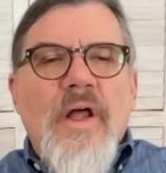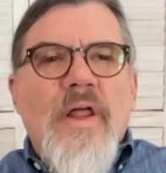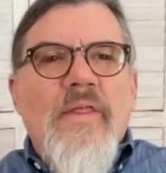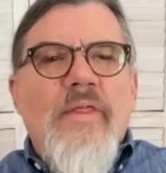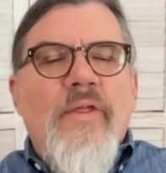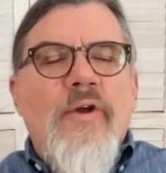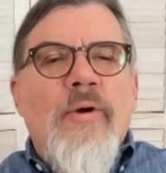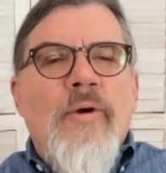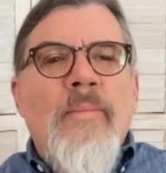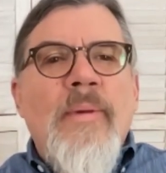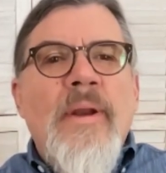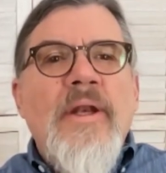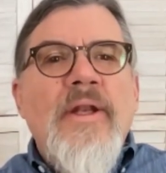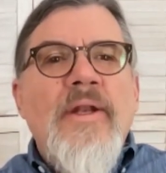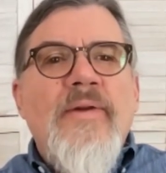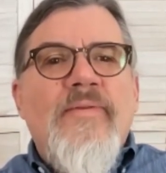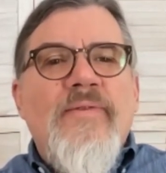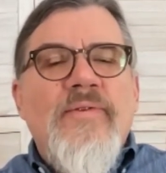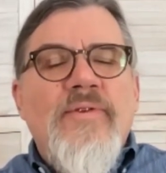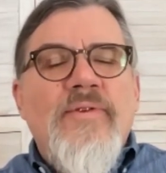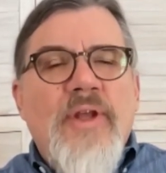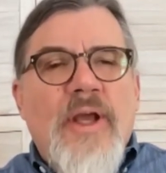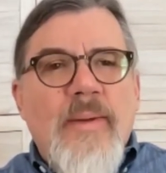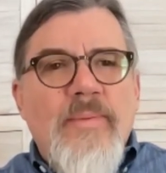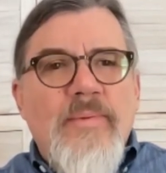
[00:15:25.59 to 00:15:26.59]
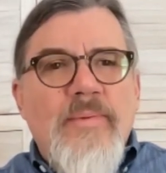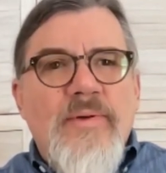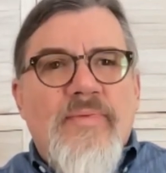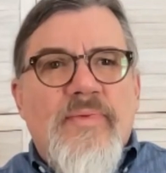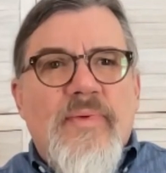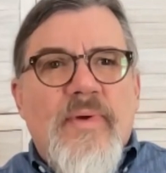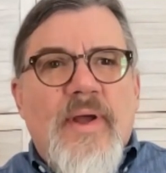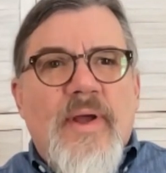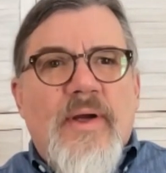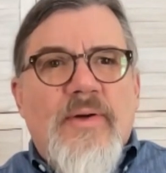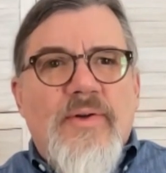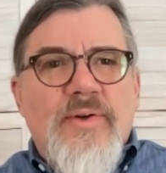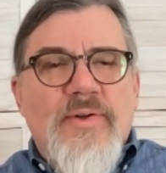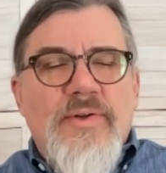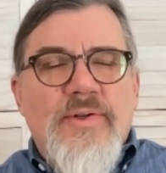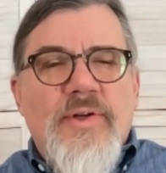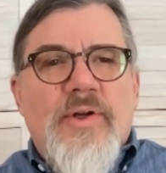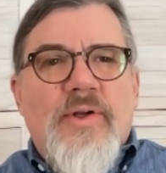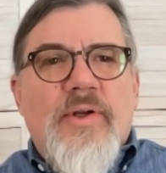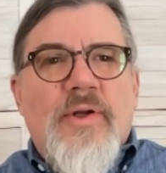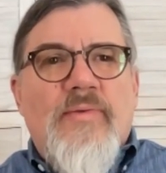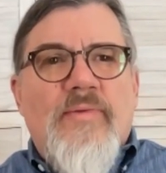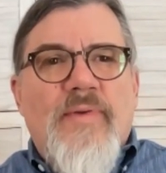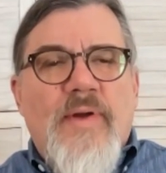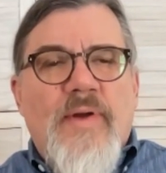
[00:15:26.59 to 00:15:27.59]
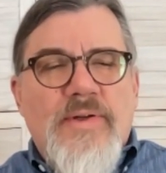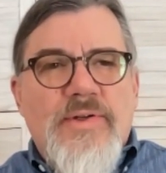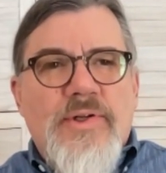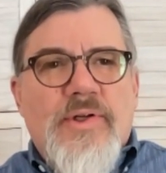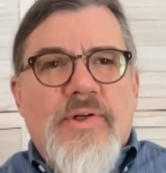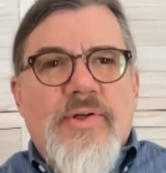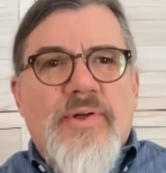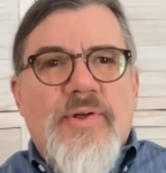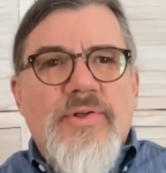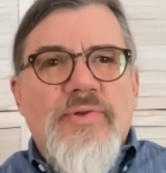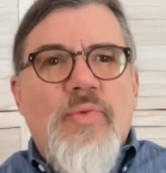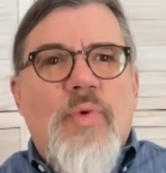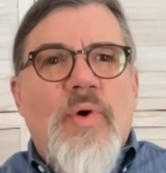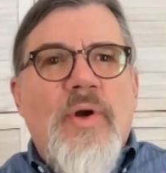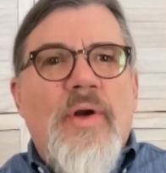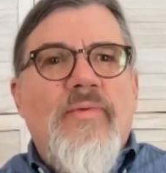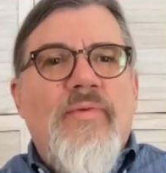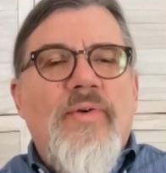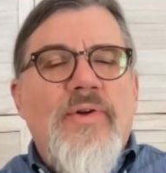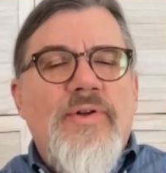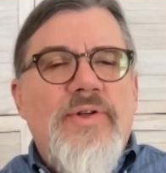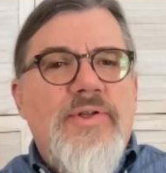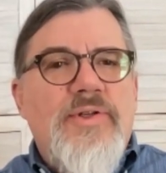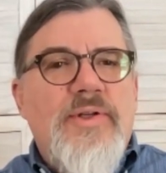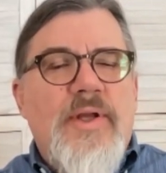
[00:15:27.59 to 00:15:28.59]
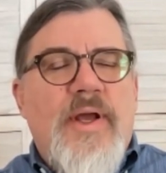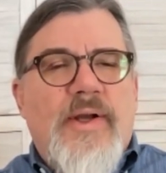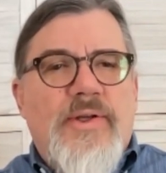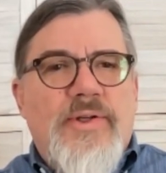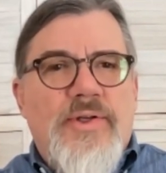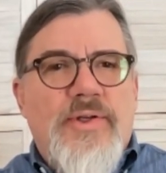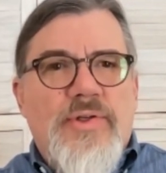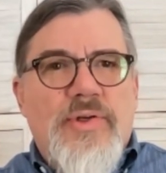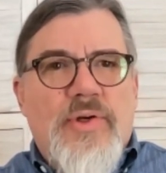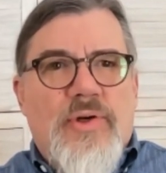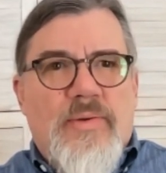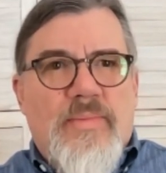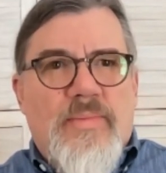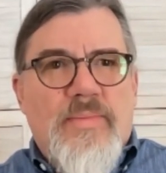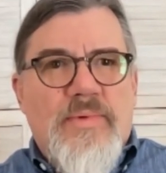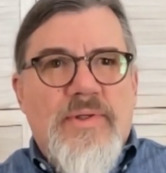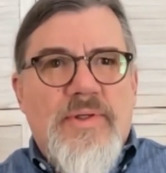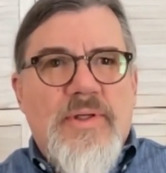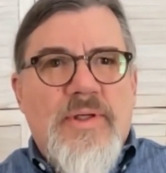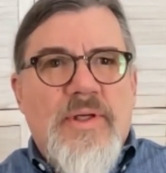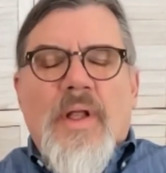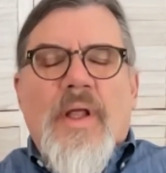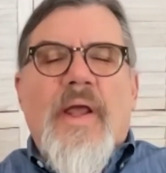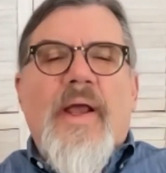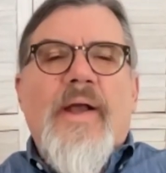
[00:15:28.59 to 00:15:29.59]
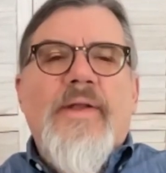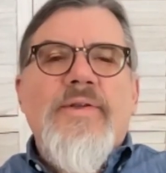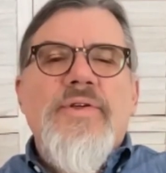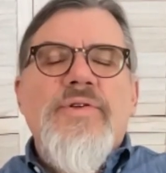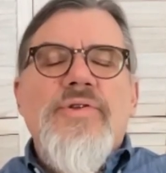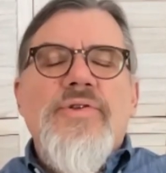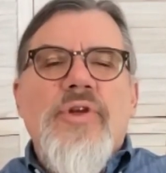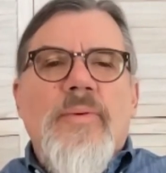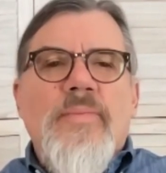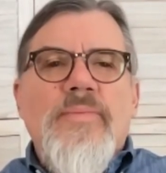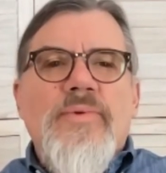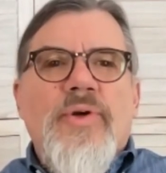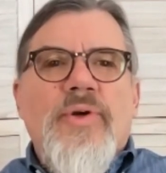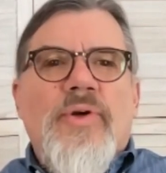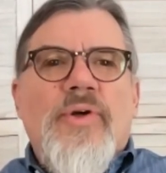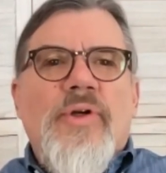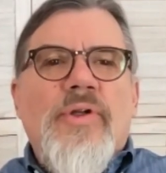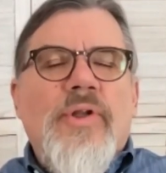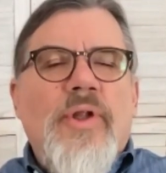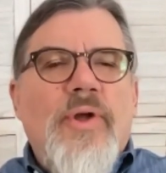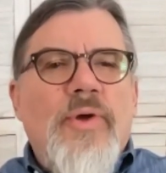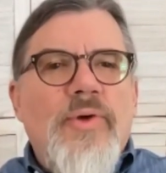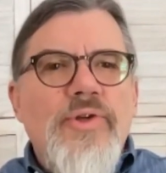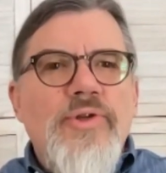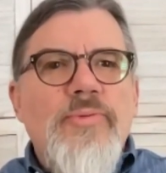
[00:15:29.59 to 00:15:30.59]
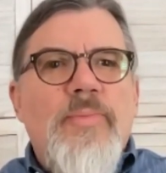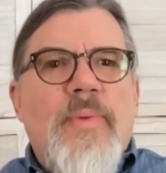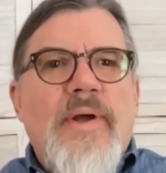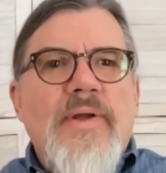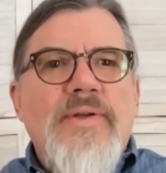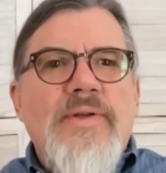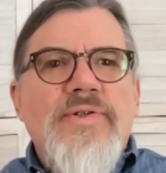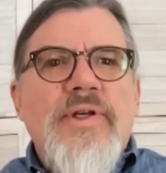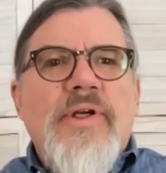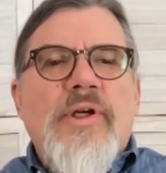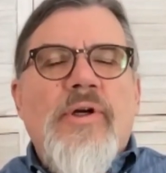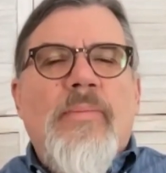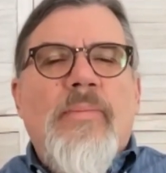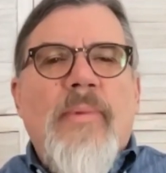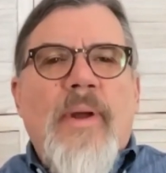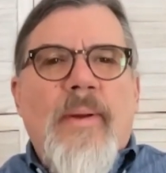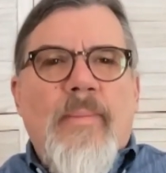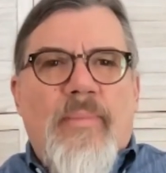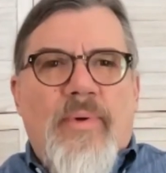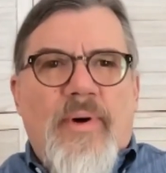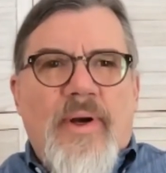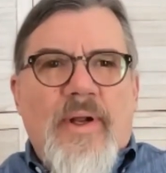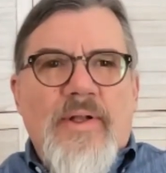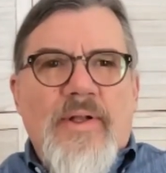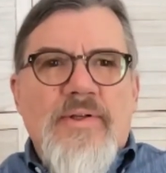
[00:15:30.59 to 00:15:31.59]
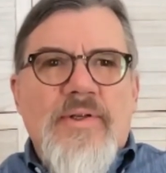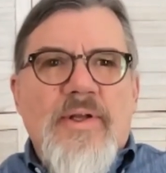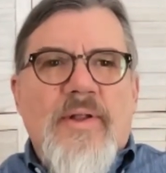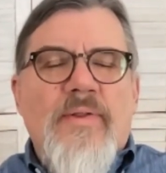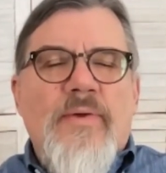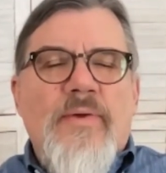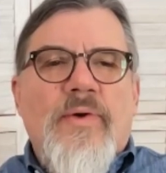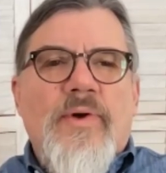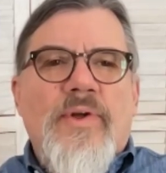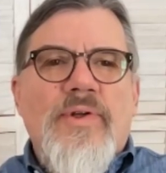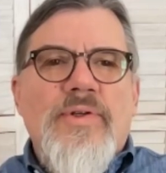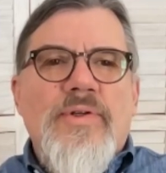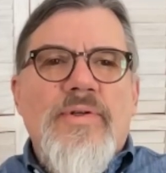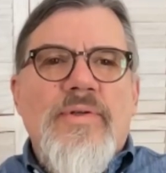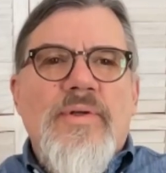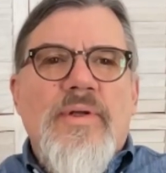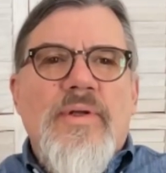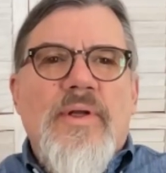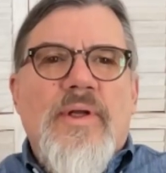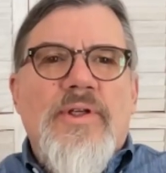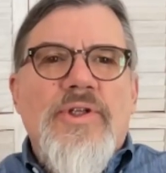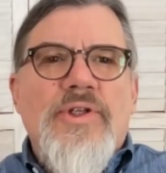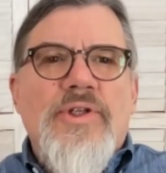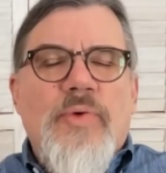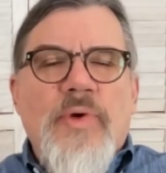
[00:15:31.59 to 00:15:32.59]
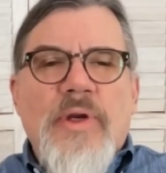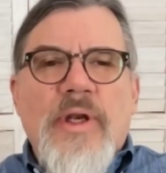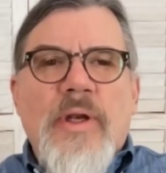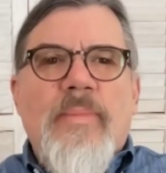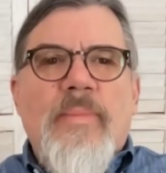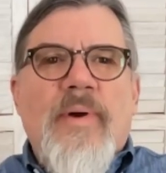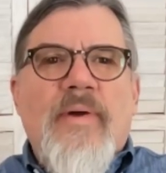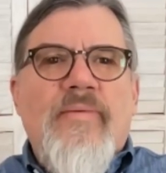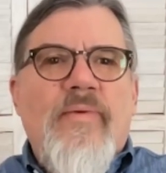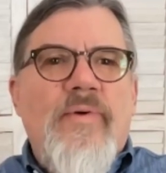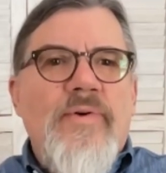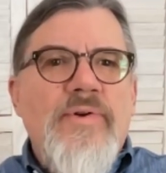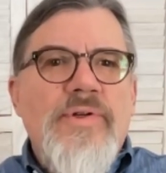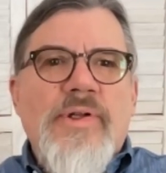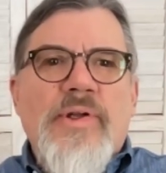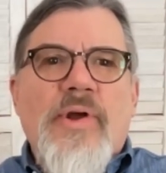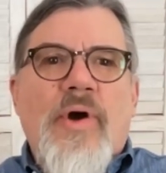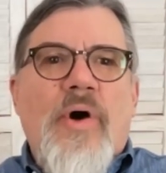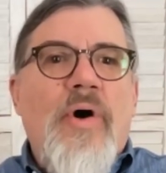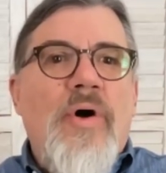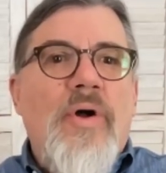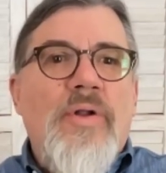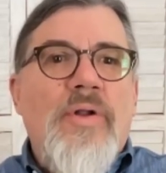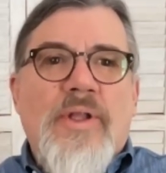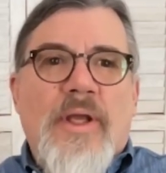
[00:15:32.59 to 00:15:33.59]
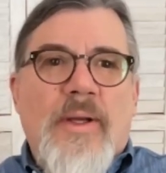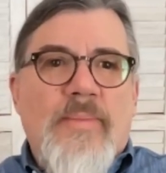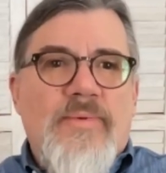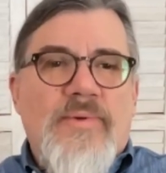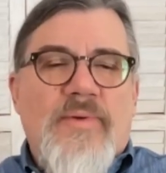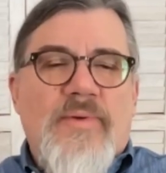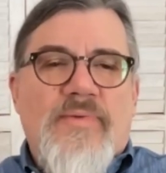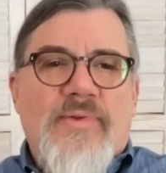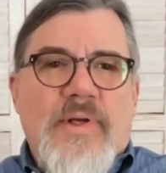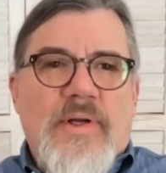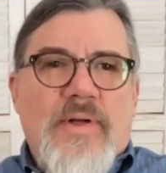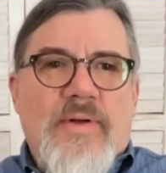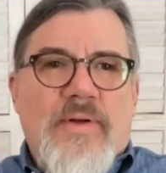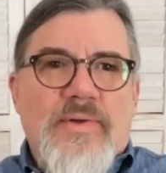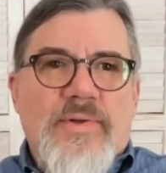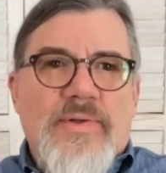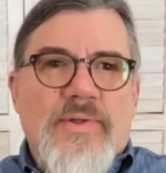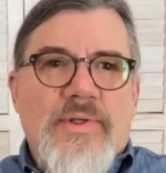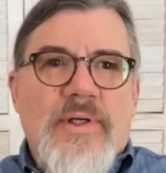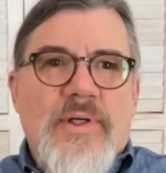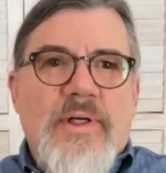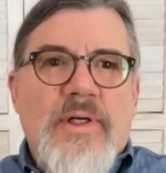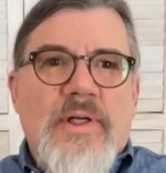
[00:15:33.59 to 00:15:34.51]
There are many different types of extracellular vesicles, one of which is exosomes. Exosomes are enclosed by single membranes, and they're excreted by virtually all types of cells.